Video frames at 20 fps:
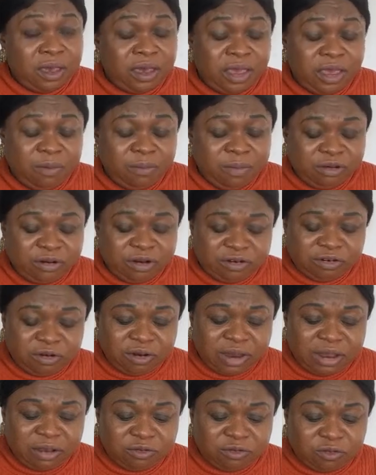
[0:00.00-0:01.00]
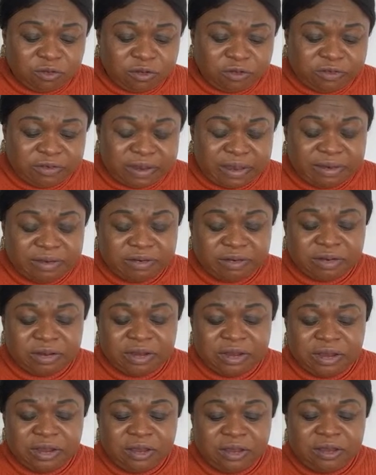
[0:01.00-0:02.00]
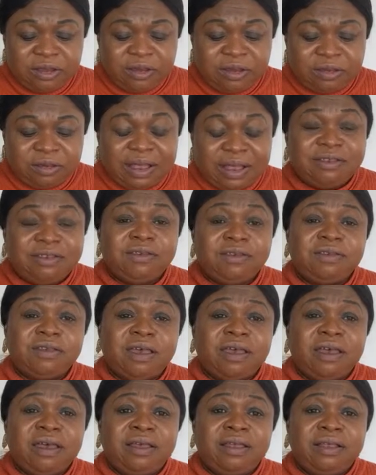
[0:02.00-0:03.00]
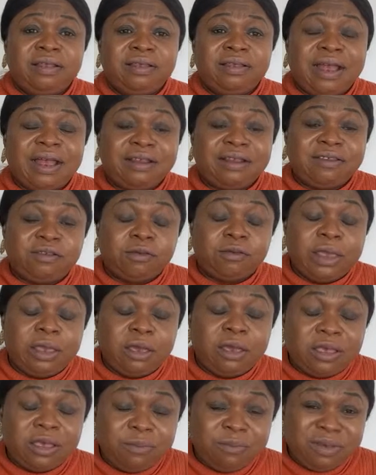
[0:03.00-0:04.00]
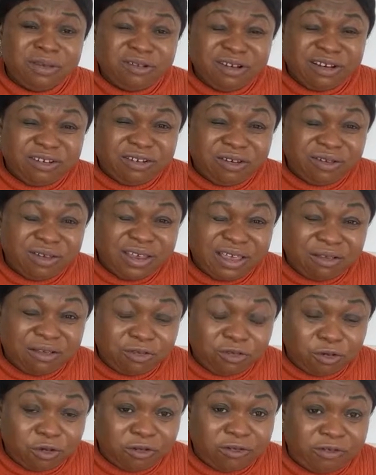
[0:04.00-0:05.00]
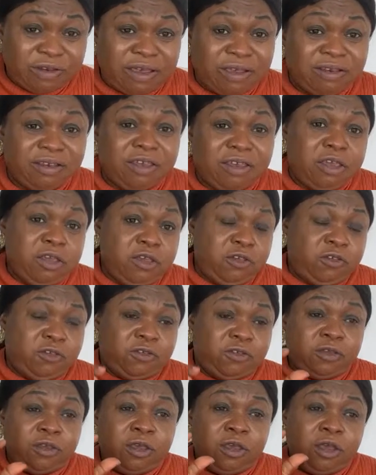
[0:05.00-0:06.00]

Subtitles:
immigration health surcharge. That is that's immigration health surcharge is